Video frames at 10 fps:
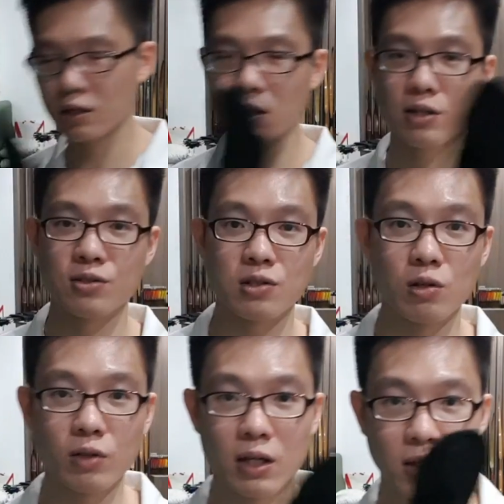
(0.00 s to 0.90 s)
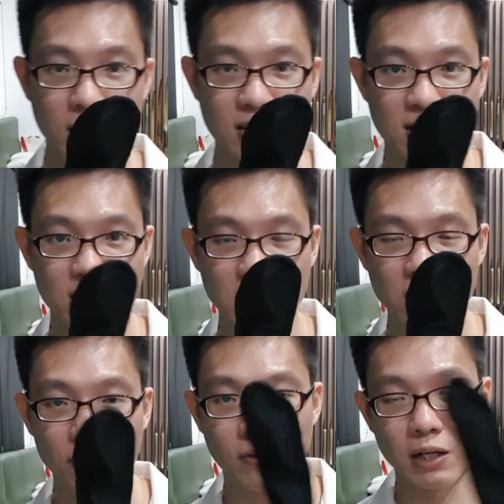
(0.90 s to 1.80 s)
let's look at the
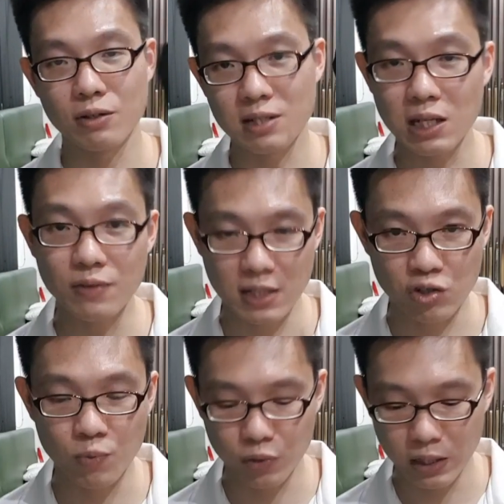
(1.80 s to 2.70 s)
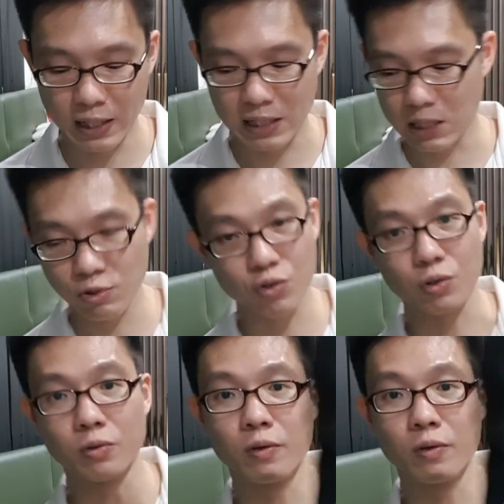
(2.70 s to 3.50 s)
sleeve. Now the sleeve is actually pretty nice. Let me show you.